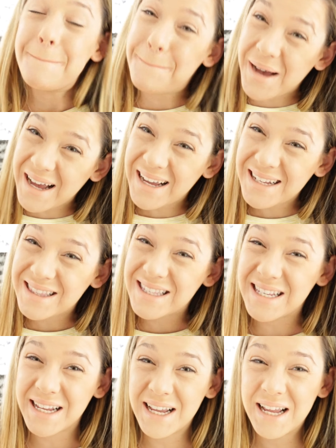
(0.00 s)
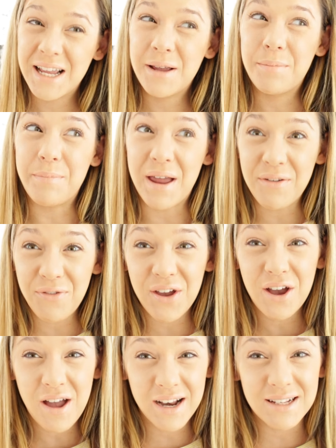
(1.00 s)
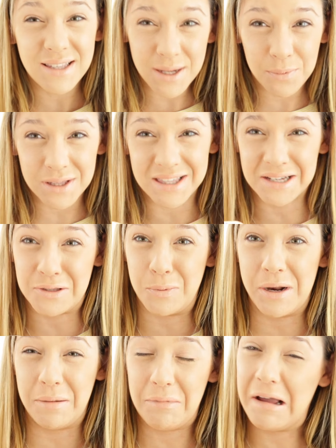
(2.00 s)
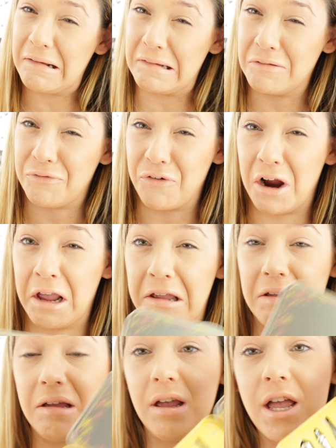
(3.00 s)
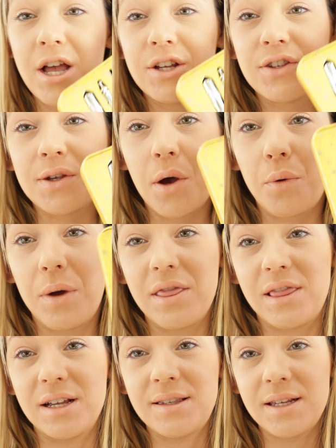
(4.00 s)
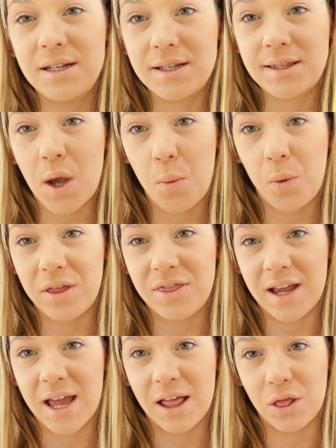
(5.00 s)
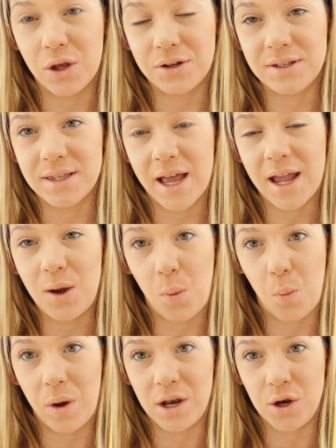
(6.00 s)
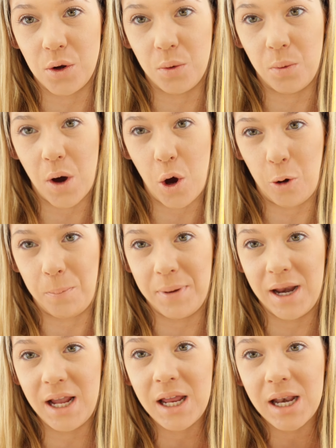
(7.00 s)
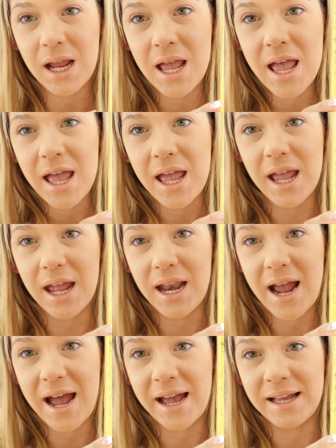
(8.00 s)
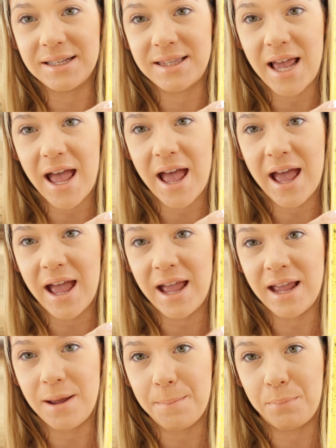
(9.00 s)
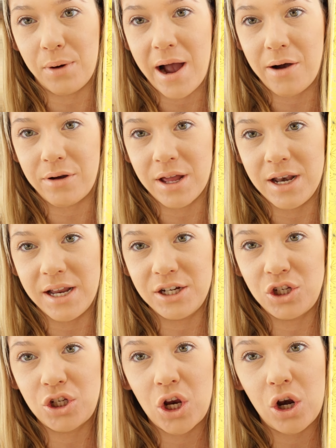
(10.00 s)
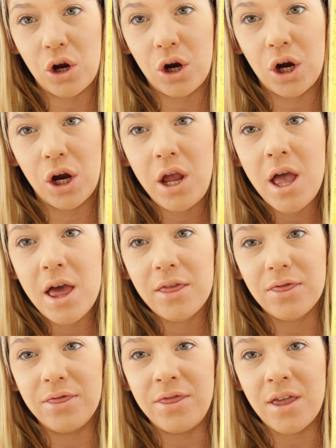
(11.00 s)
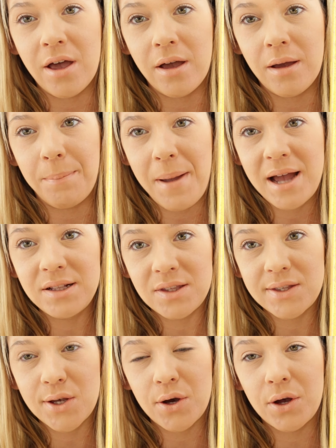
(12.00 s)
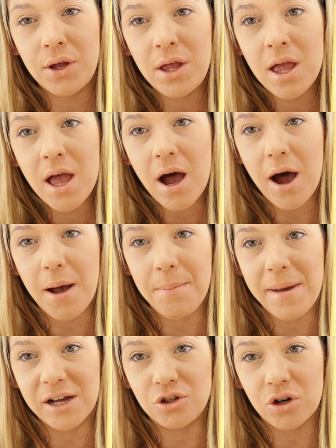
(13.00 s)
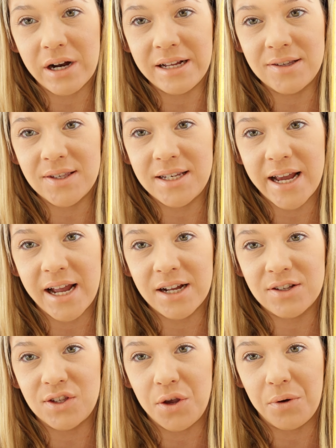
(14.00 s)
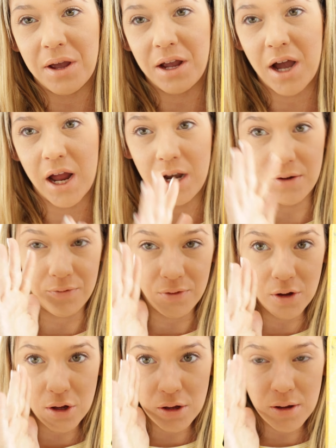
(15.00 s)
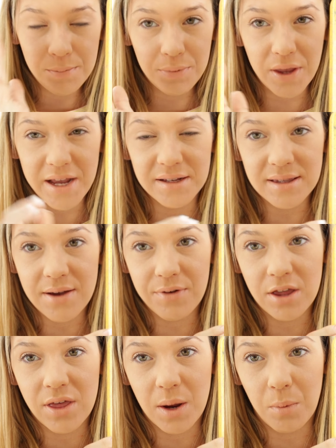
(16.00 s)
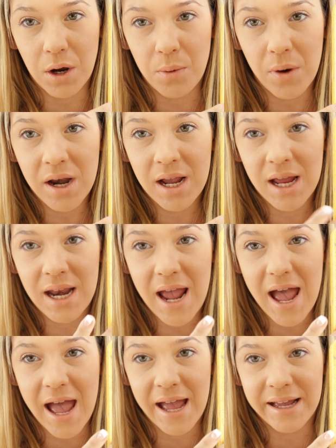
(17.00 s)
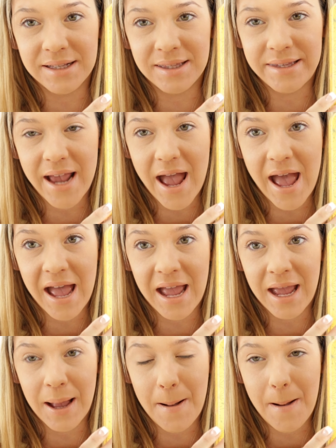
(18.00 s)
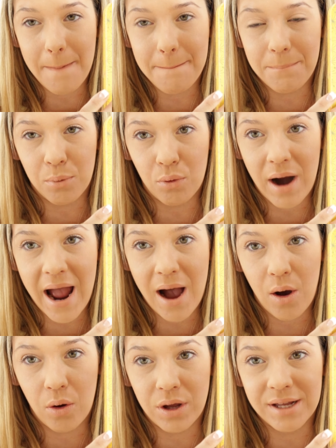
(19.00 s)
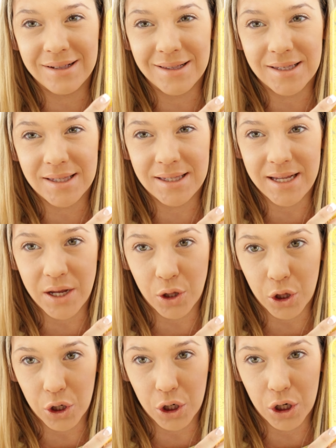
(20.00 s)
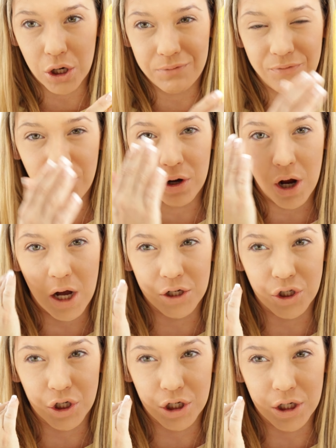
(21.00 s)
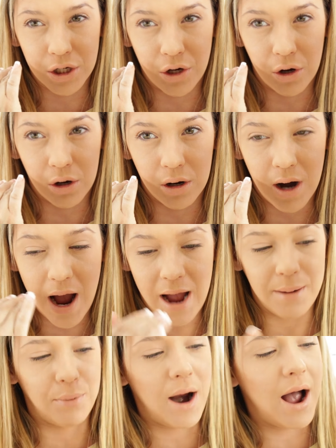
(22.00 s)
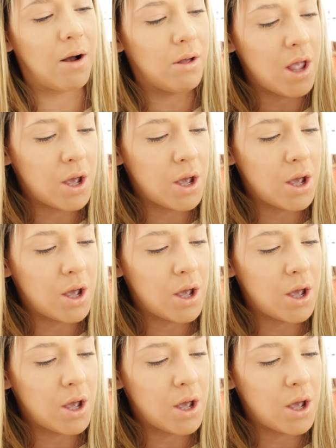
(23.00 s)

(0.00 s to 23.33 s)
but Benefit kind of did with this one. I'm not going to front. So this is what the kit looks like when you open it. It has a brow conditioner, the pencil, a measuring stick so you can kind of place everything where you want it, and a brow concealer for under your eyebrow,